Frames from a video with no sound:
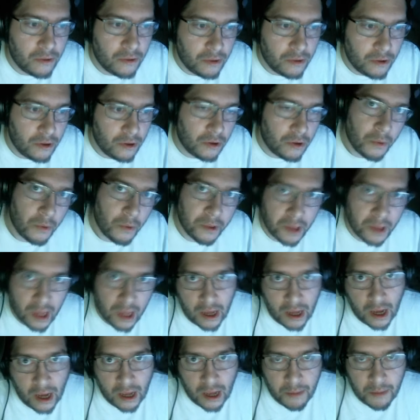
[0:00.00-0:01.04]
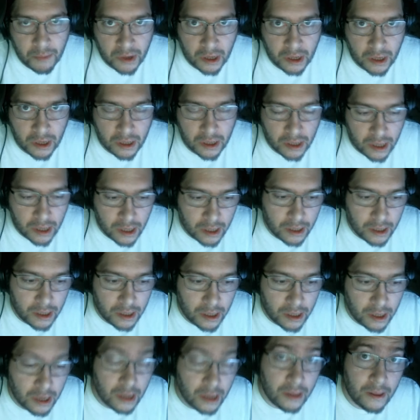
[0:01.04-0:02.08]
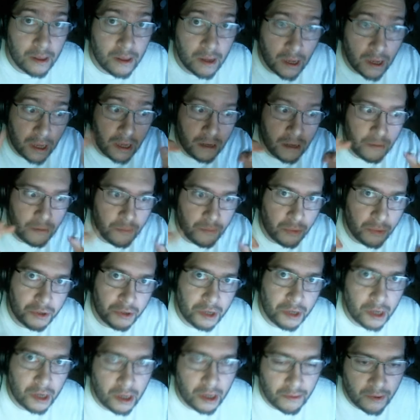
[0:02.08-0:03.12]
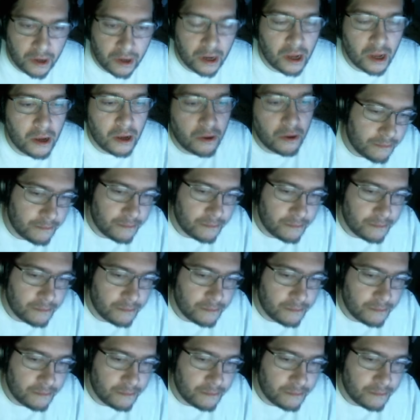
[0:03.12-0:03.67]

you know, with AI being in the end per se right now,